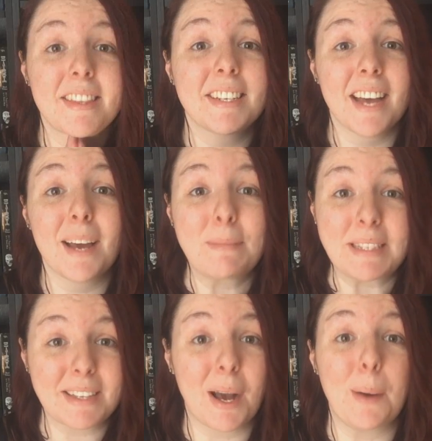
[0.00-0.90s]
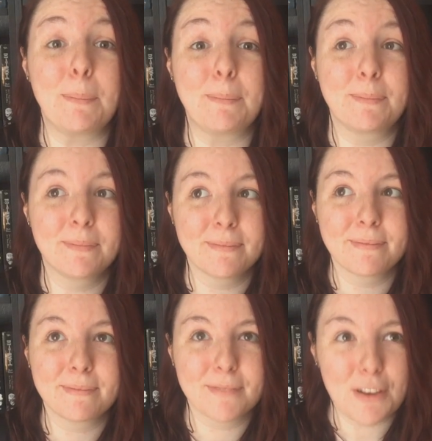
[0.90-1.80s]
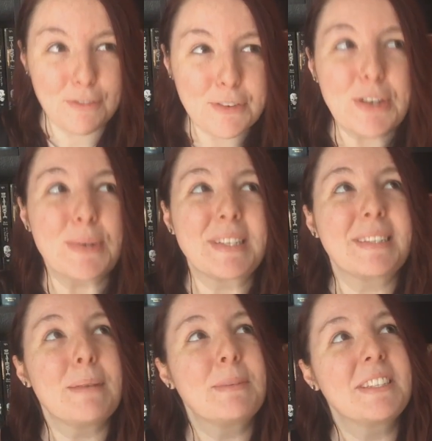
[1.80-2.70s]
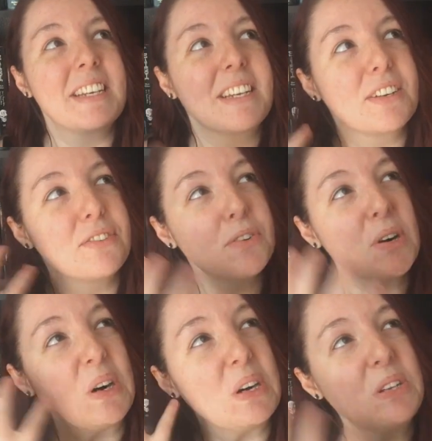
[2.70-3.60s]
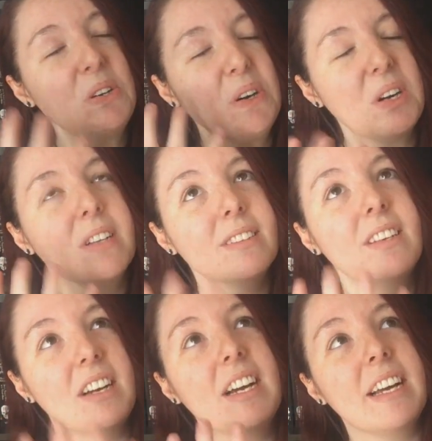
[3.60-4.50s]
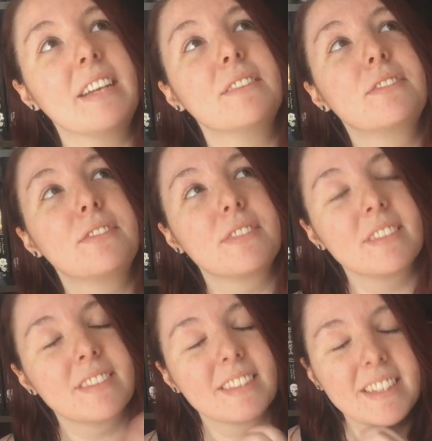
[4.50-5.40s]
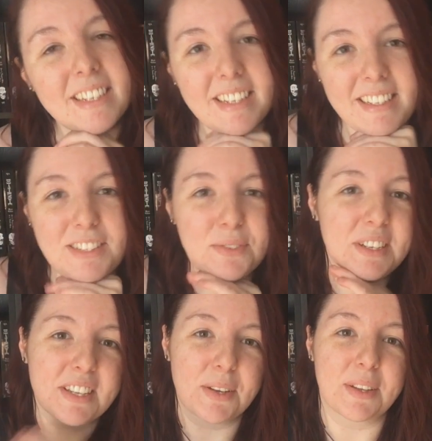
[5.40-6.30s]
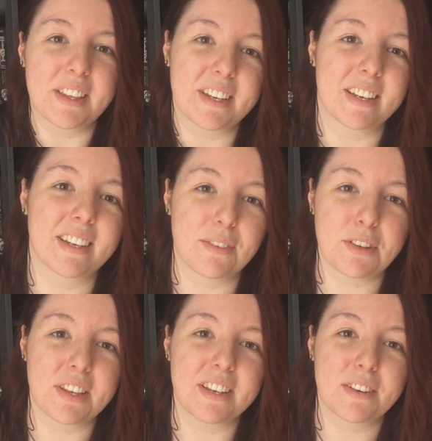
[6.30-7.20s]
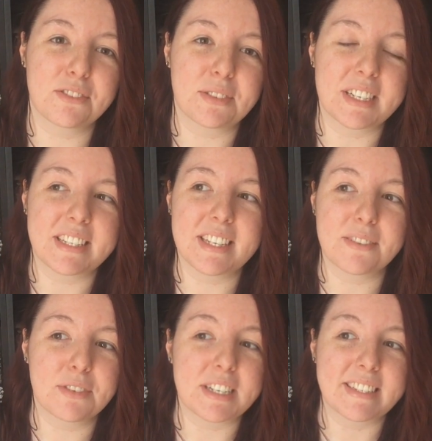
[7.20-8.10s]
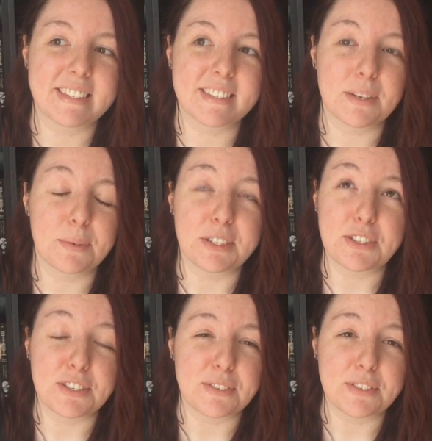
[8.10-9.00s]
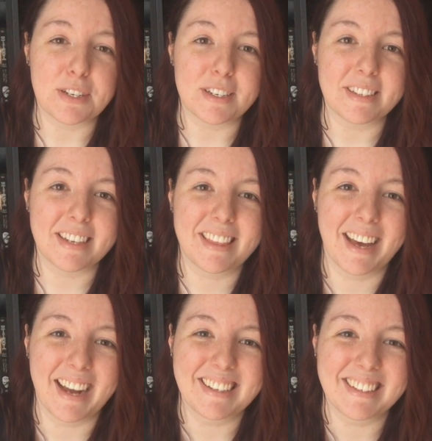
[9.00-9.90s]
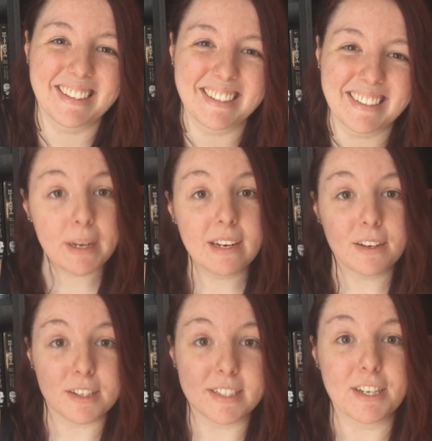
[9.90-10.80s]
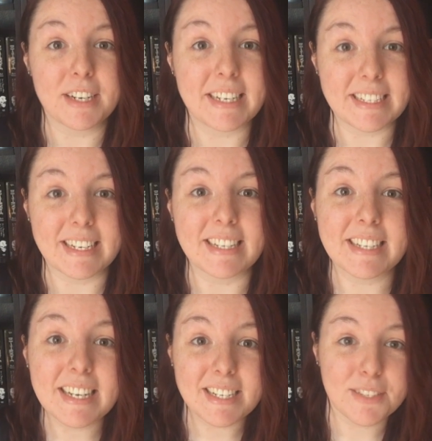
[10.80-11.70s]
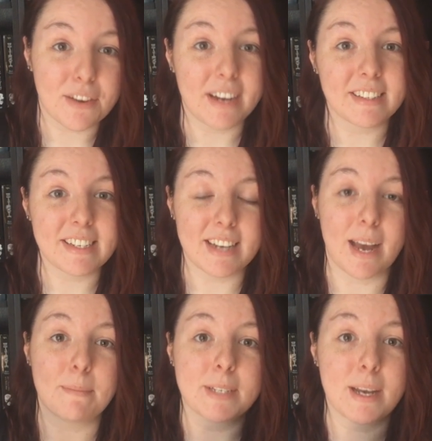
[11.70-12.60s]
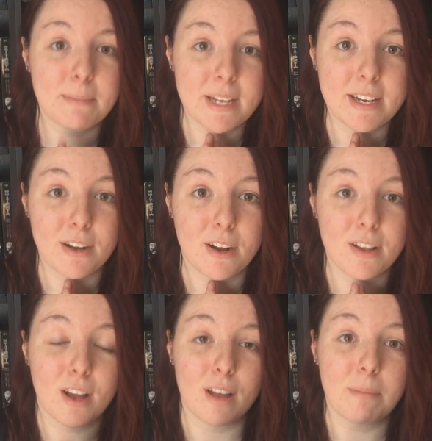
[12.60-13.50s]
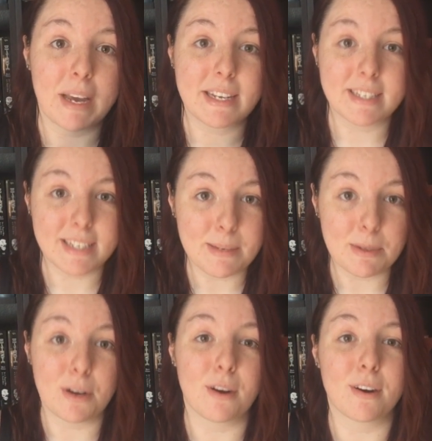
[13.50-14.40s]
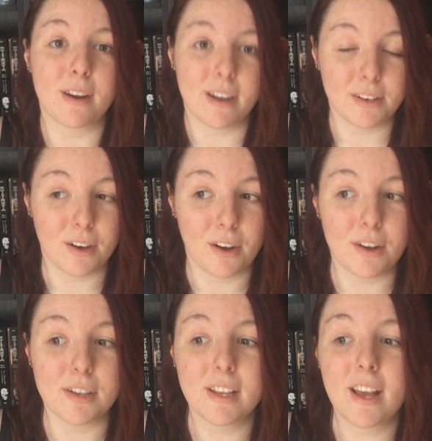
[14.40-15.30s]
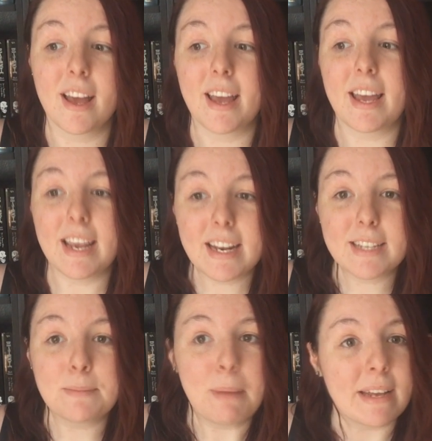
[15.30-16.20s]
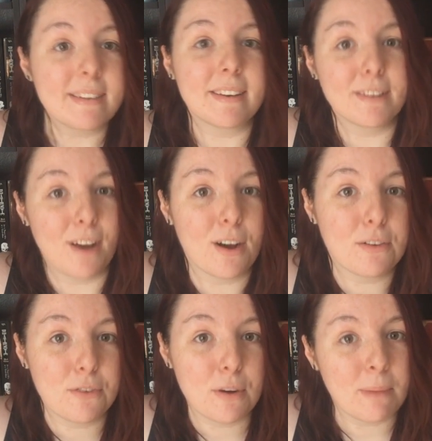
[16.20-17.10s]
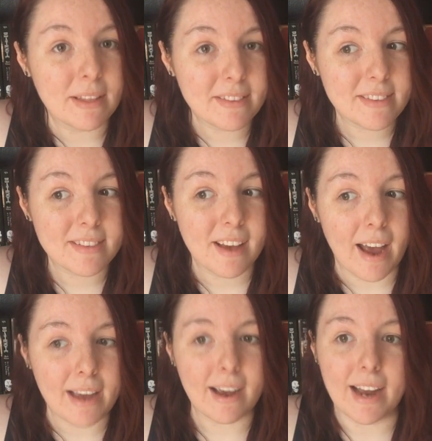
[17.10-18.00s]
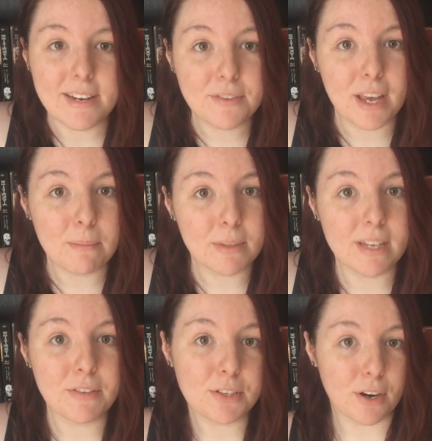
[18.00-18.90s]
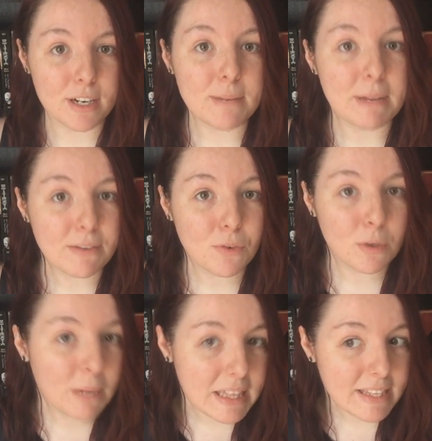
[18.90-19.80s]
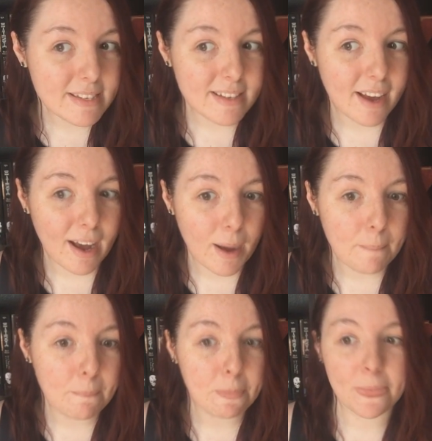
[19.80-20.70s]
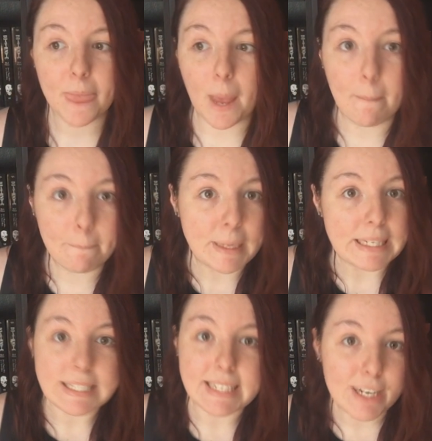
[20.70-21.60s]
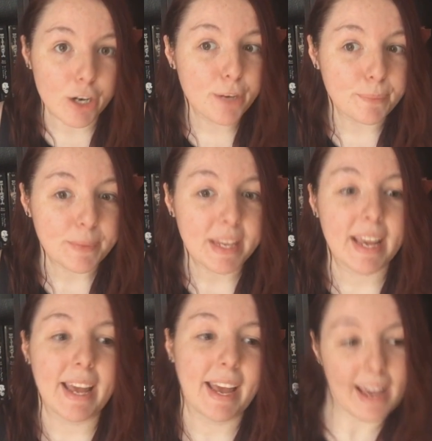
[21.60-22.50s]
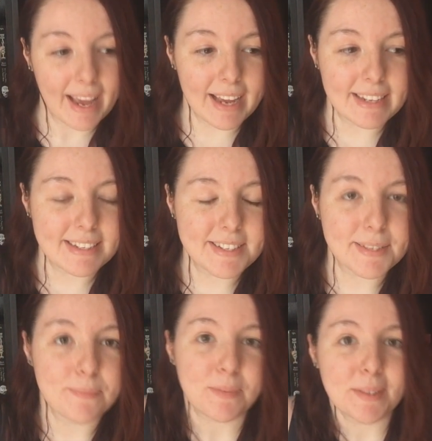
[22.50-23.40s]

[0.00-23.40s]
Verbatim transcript: the time has come for you to lip sync for your life. That's really the only thing I can ever think of when I say that phrase. I really shouldn't have started like that. but in all seriousness, it is finally time to update y'all on my TBR unhaul. It has been a long four months. I kind of can't believe it's already been four months, um, but it's here. And